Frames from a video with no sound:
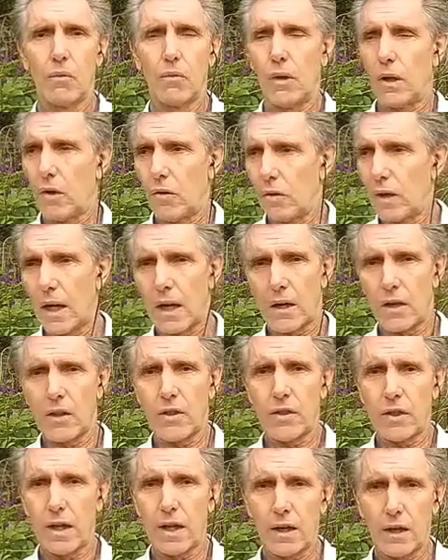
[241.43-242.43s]
Well, you
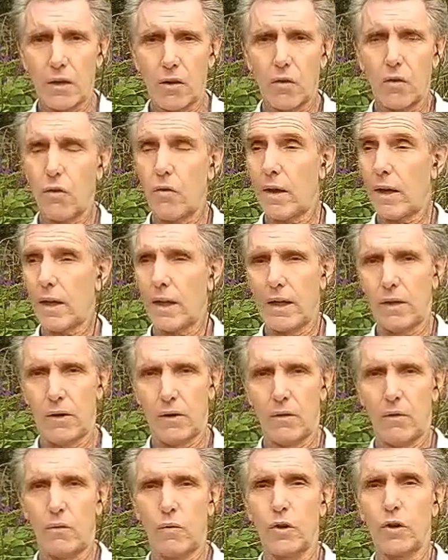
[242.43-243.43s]
gotta think quickly
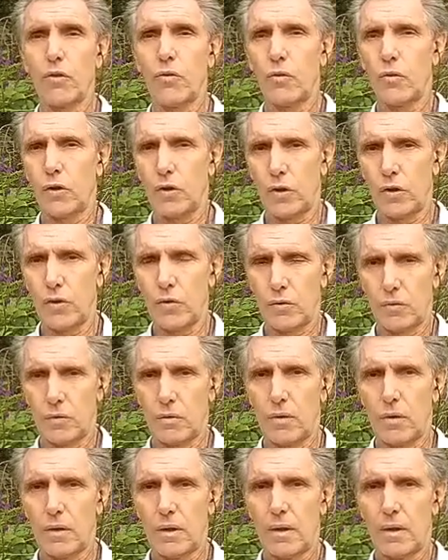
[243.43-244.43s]
what you're gonna do.
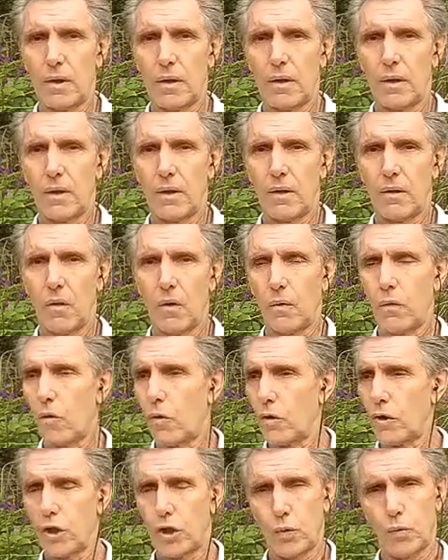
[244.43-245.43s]
Of
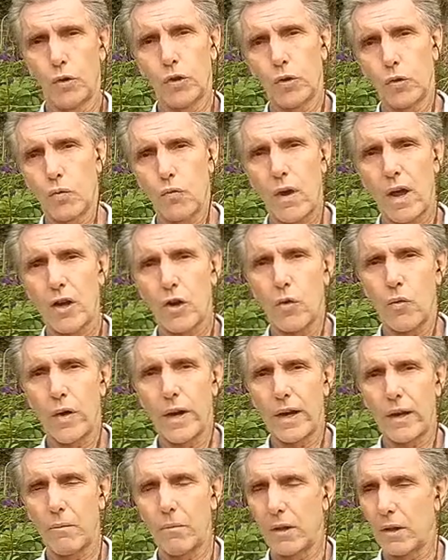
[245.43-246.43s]
course you want to run
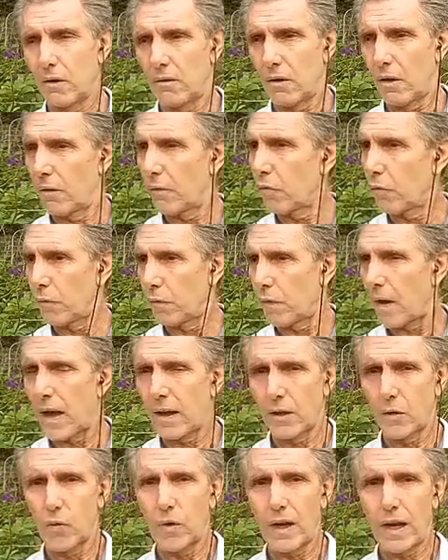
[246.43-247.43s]
away, but you have to
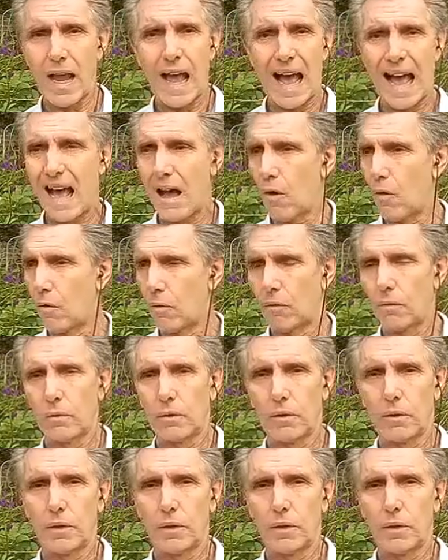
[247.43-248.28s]
find a way how.